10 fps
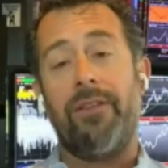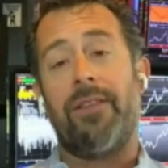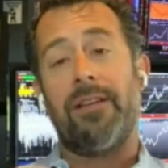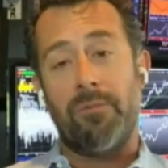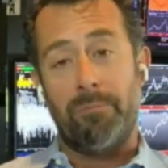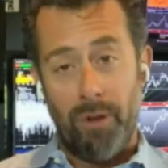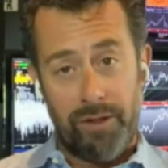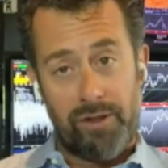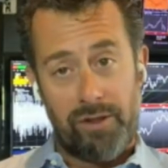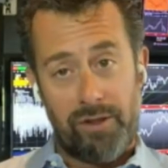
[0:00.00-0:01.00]
I think yeah. that's a
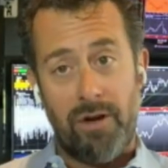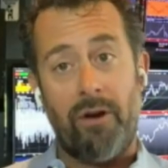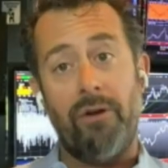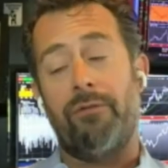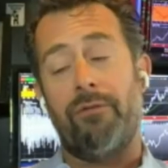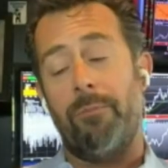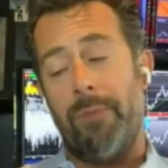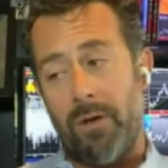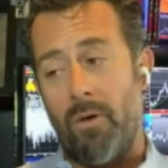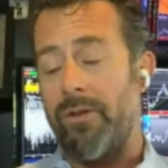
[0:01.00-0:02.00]
bullish scenario for
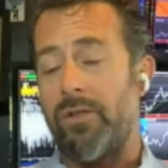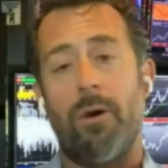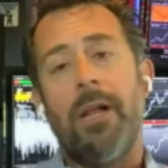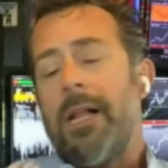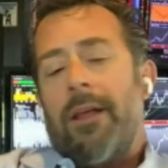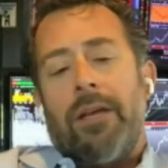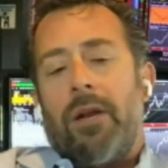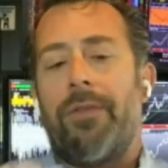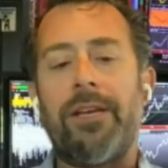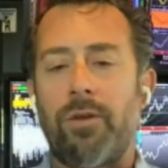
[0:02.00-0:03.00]
Bitcoin. So,
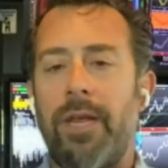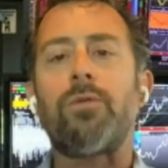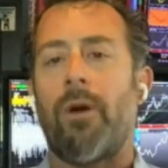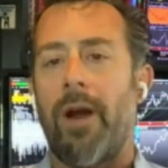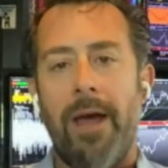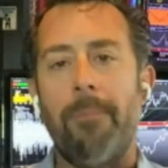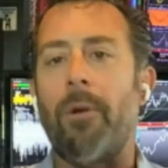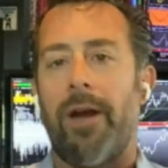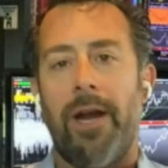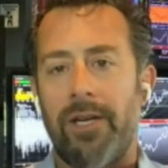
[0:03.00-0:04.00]
you know, that's that's where I
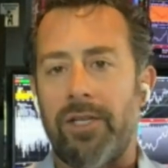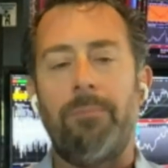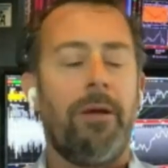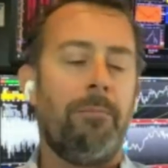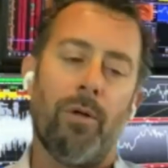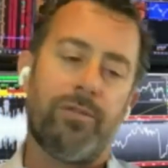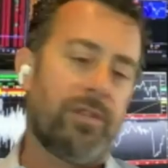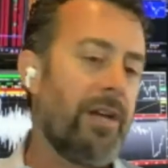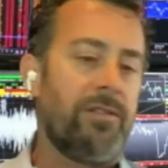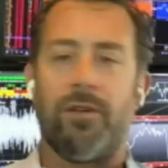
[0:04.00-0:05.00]
am on it, Ash. I play
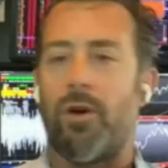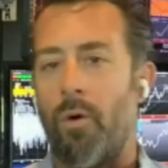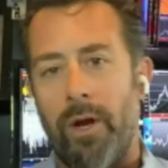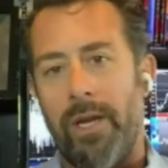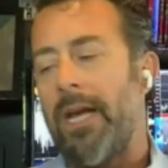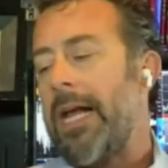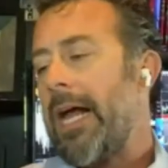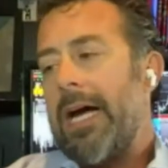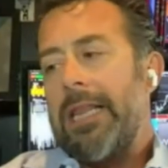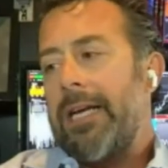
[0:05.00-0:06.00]
both sides of the coin.
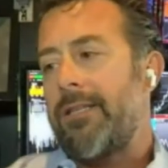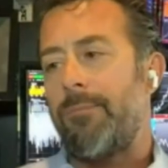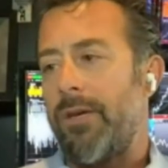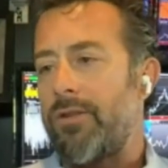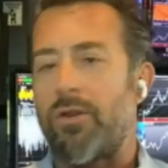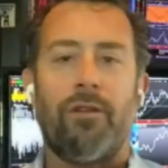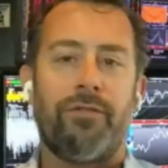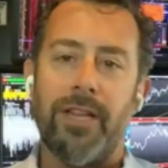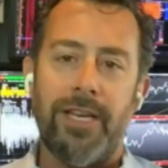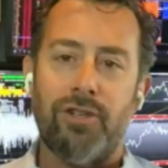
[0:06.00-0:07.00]
I like to piss
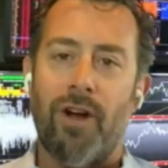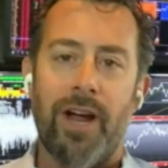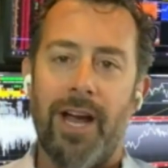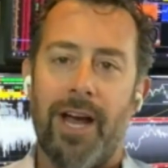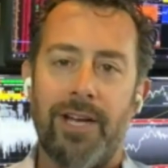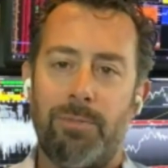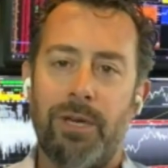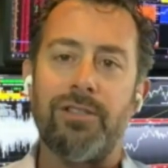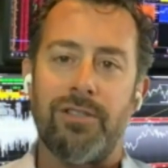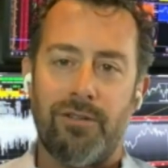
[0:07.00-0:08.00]
off the laser eye guys
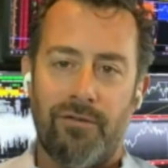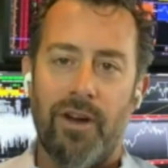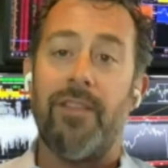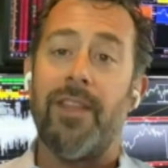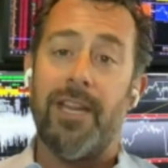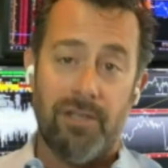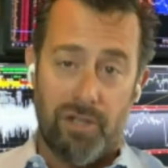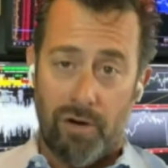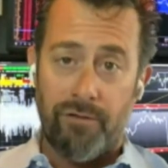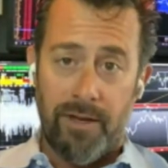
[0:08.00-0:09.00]
because it's fun and they
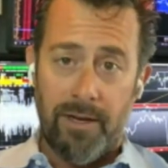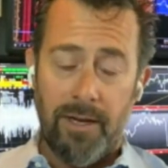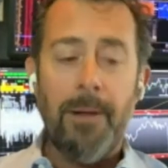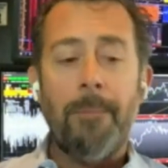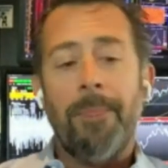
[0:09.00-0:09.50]
deserve it.